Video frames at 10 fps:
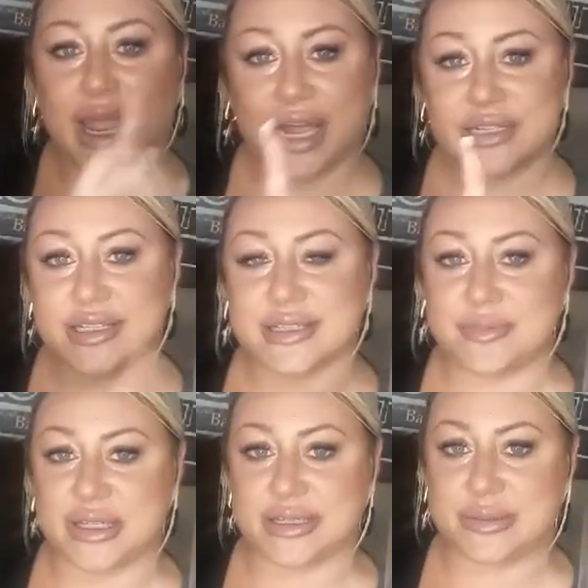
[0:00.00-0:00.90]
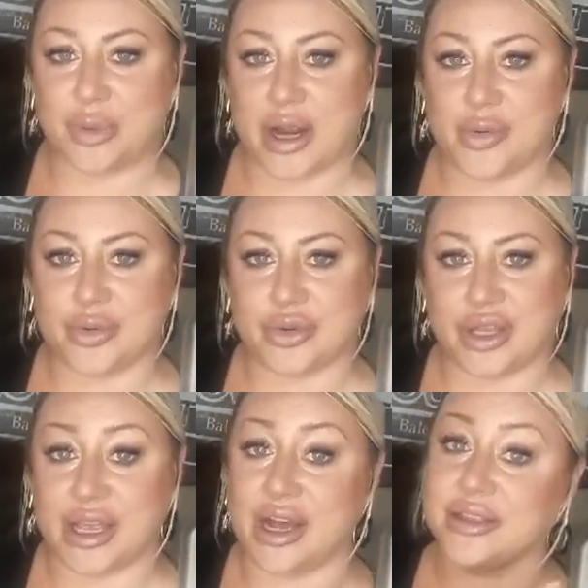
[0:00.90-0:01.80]
Antiseptic spray
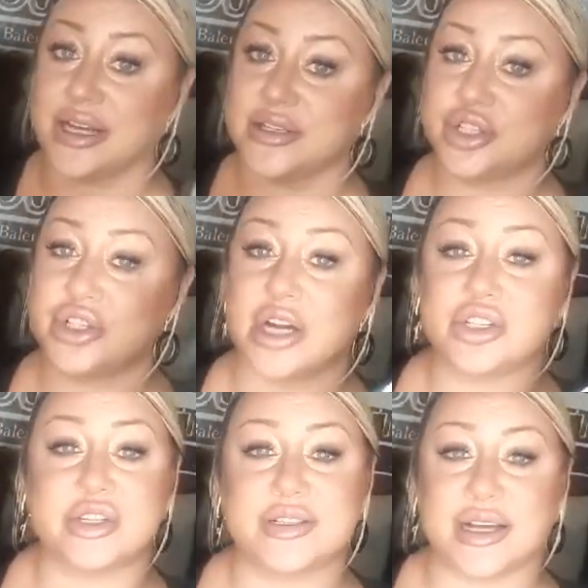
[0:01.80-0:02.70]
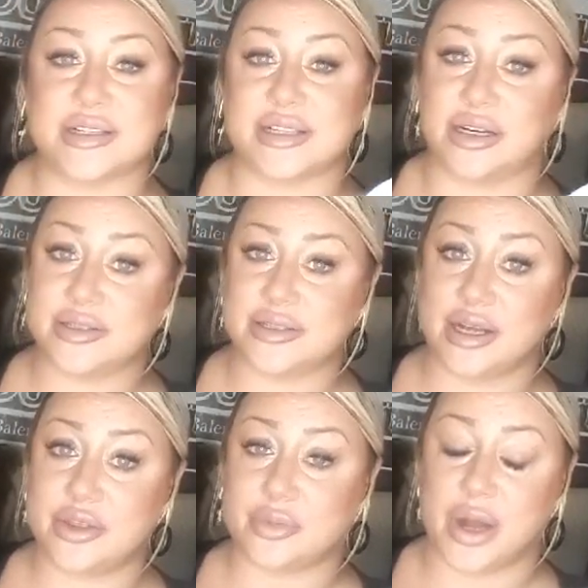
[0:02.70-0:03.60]
only, unless your doctor says
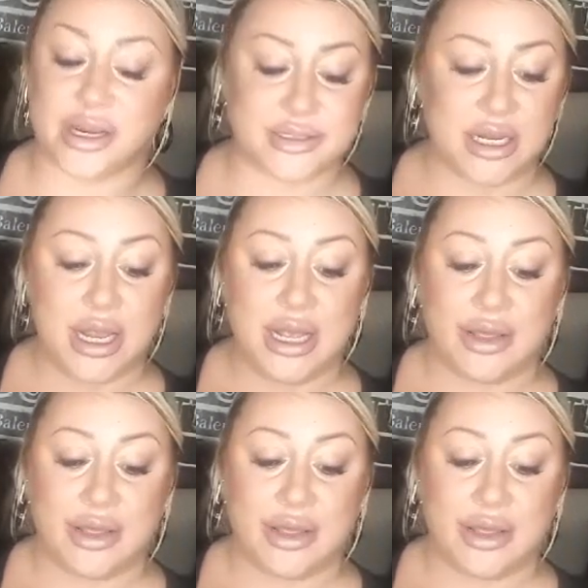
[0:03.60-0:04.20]
otherwise.